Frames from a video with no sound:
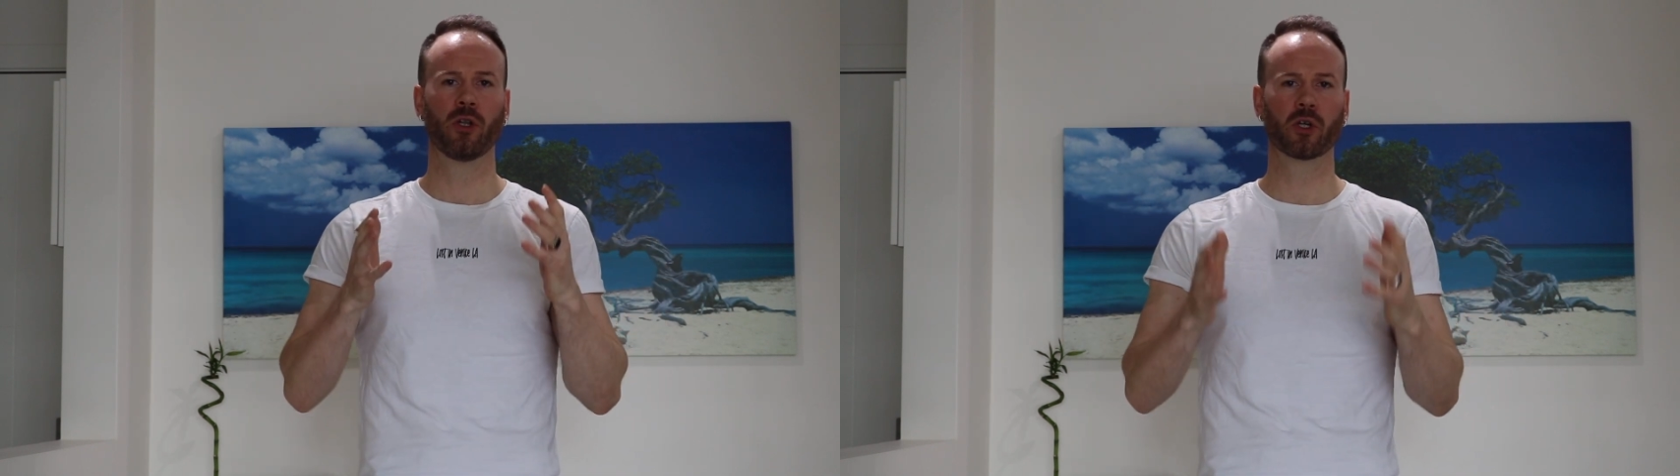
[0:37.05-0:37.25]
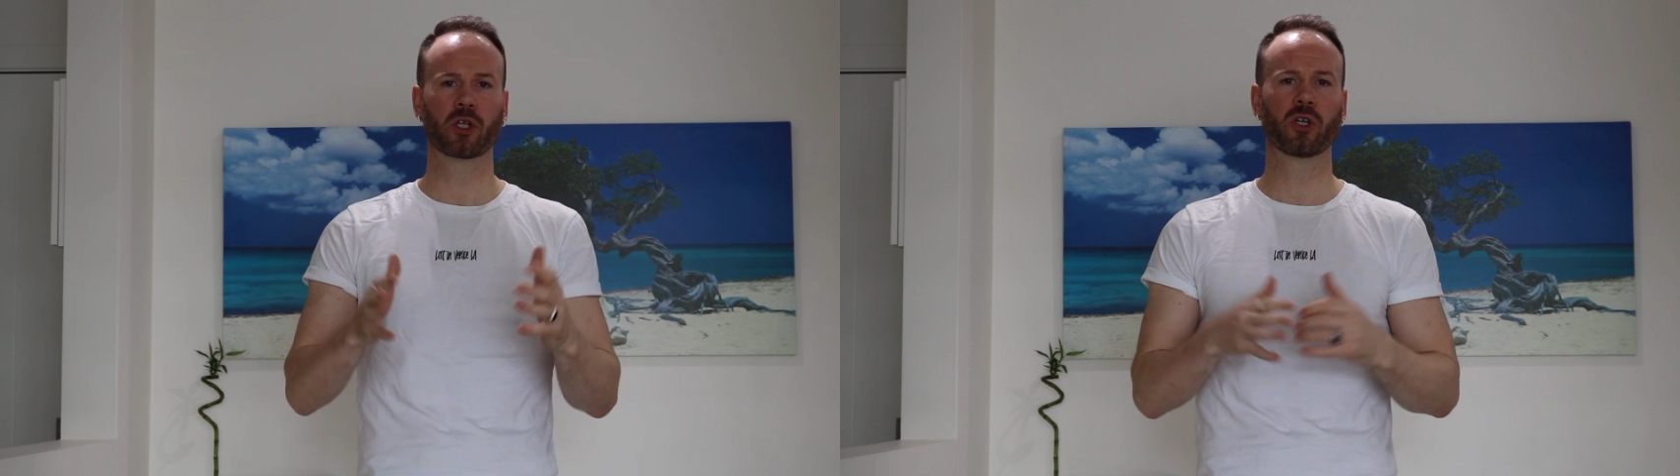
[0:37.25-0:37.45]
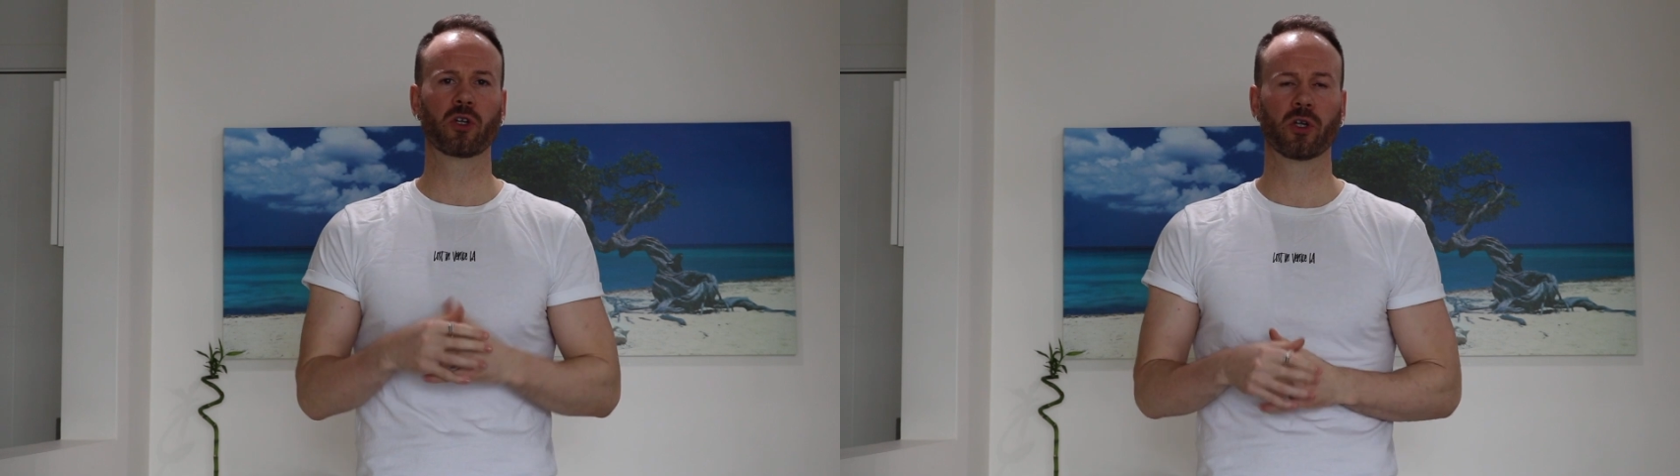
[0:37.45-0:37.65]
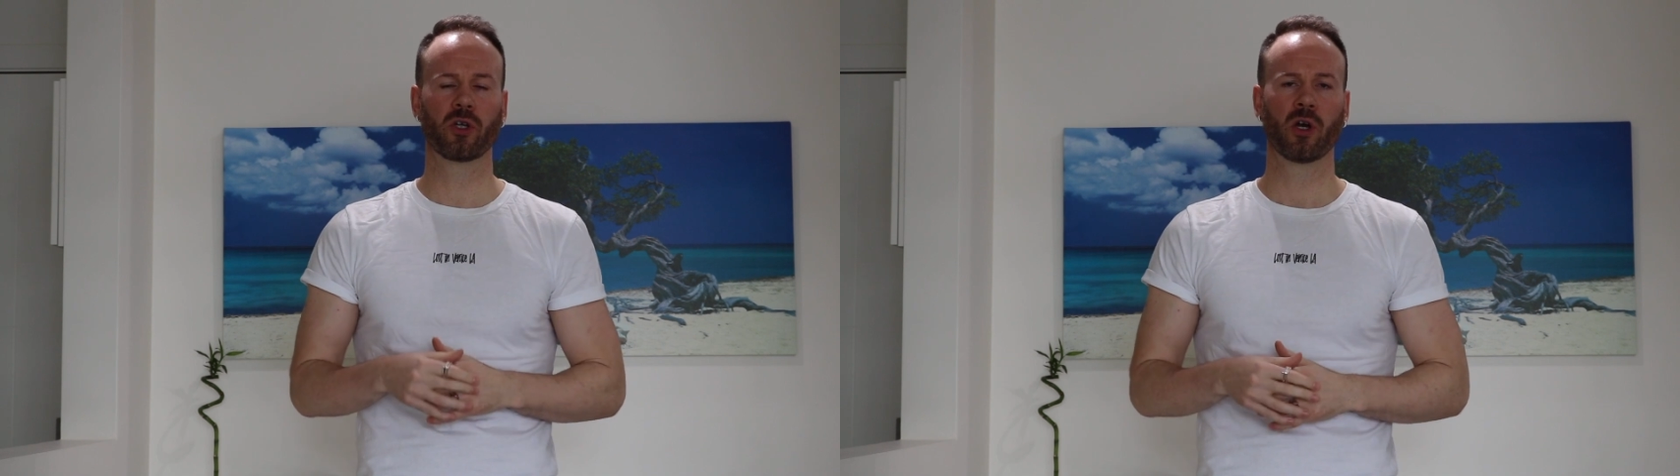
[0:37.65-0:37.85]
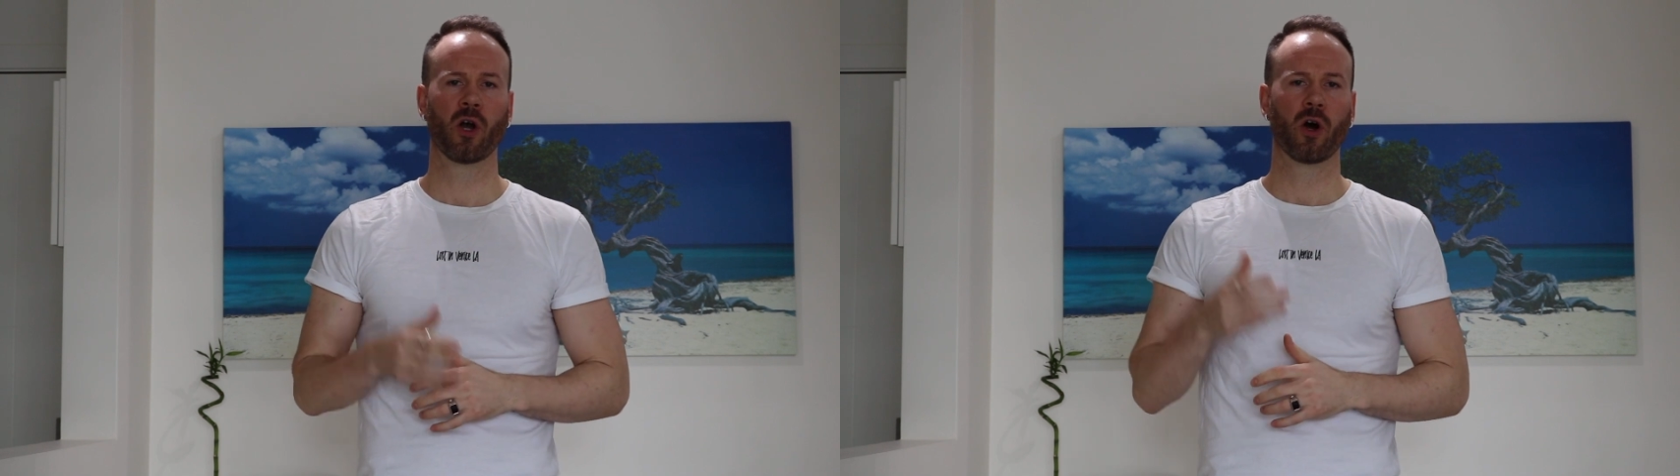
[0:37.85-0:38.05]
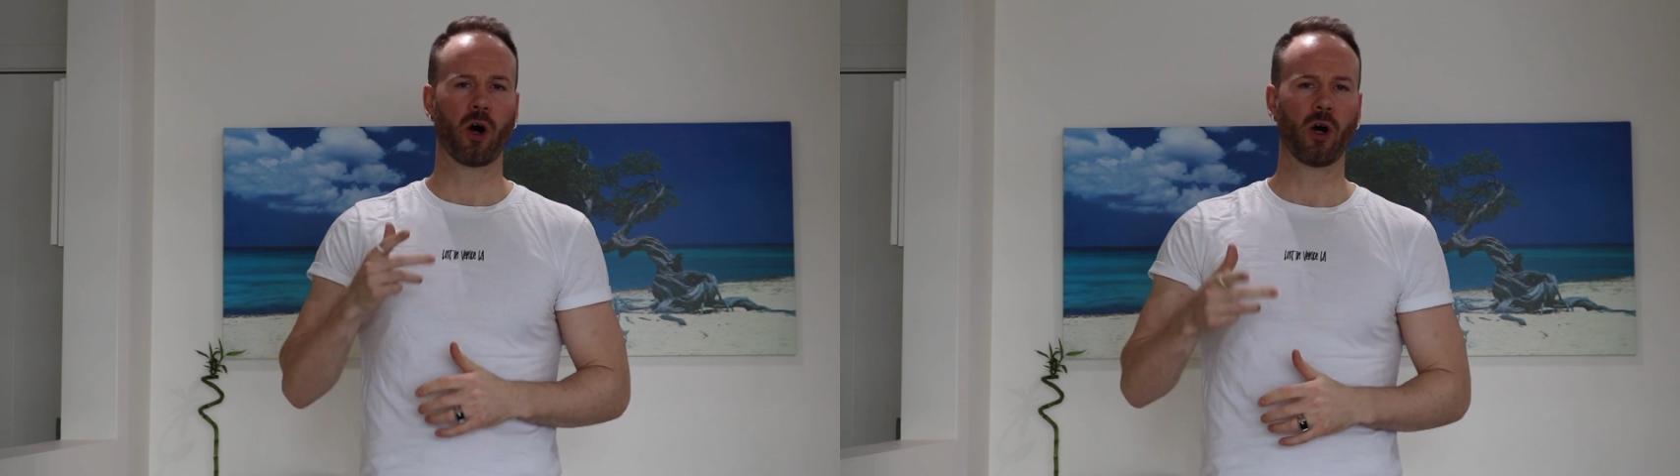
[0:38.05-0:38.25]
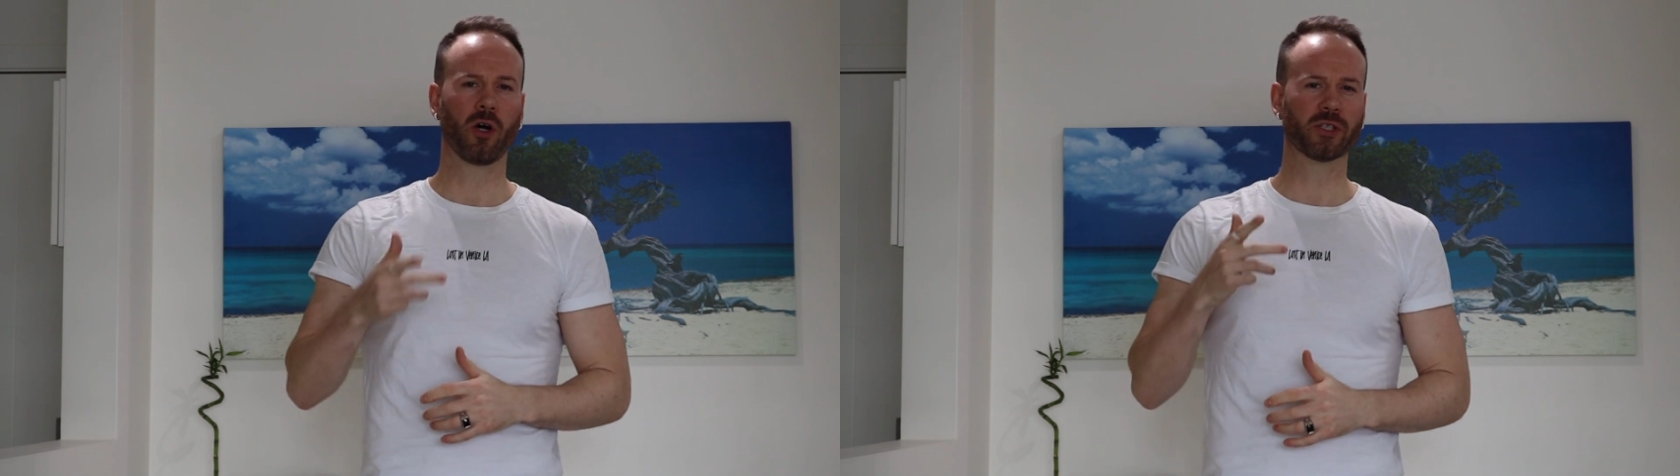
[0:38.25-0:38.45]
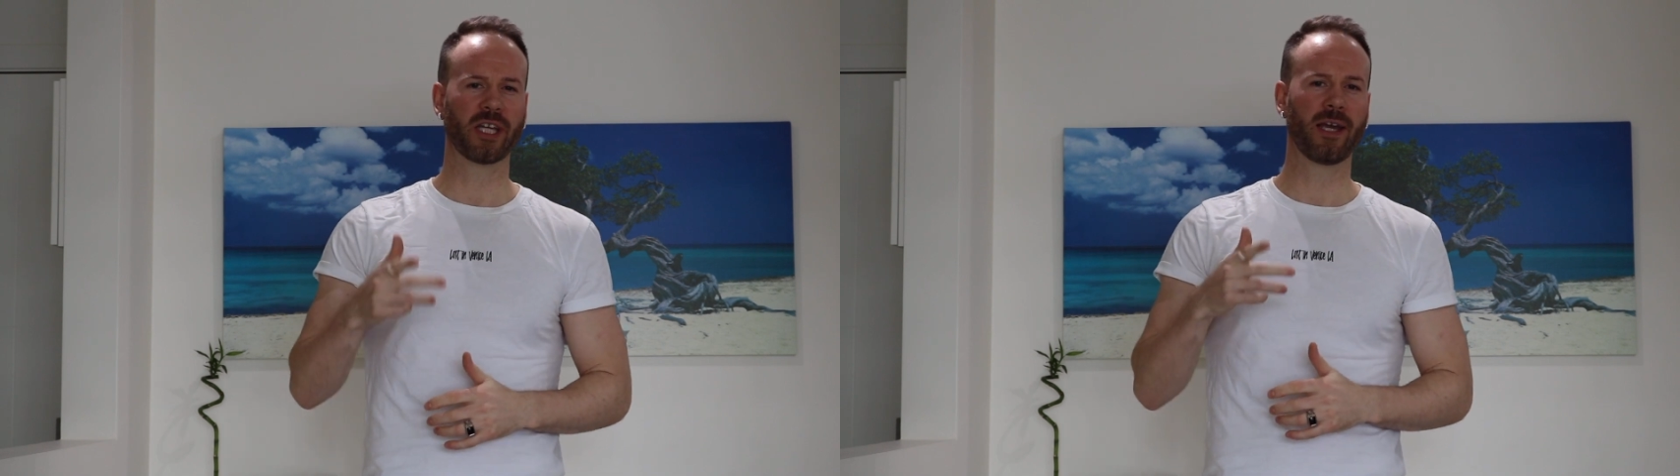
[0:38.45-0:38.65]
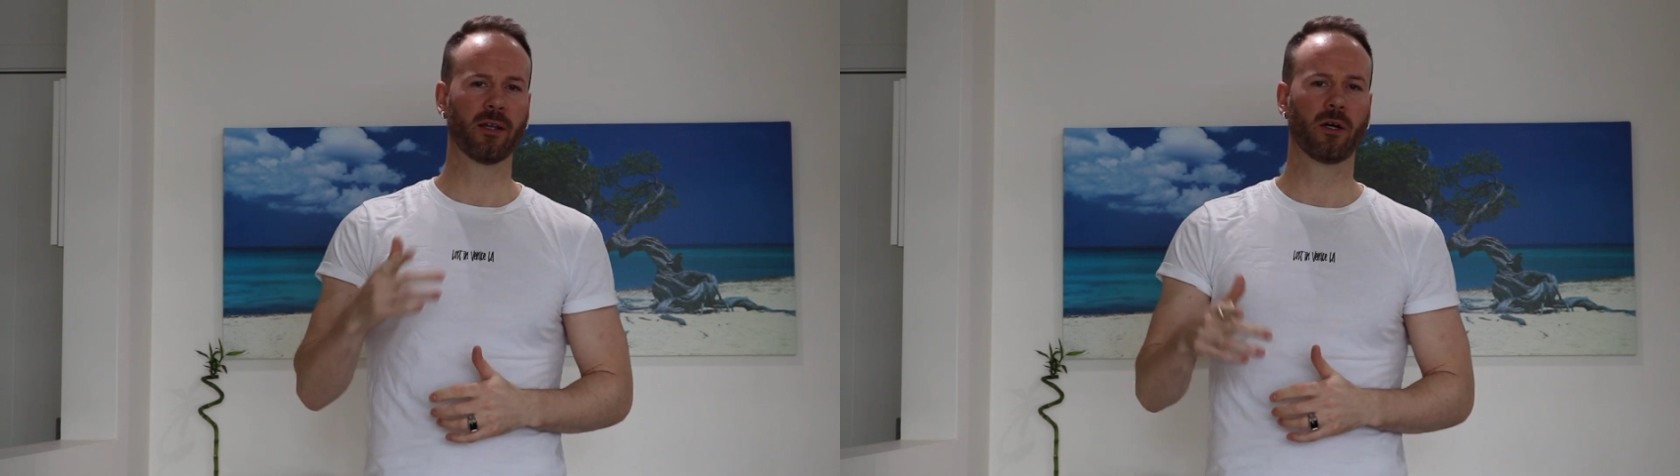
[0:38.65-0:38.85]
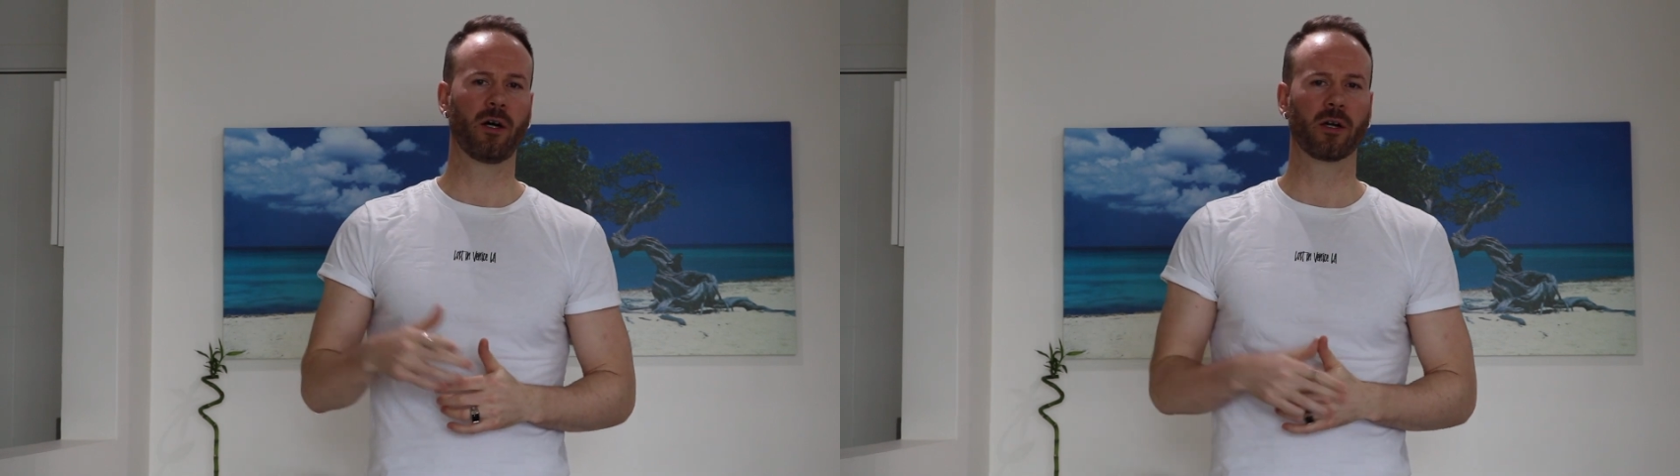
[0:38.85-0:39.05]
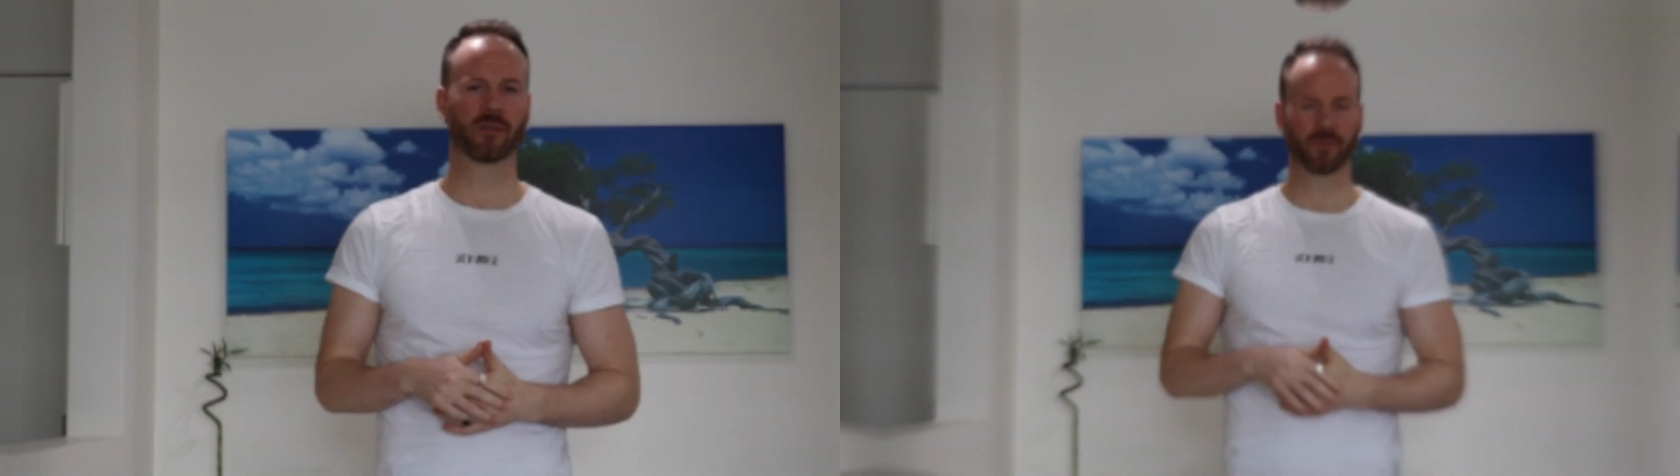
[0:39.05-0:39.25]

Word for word: looking good all day long.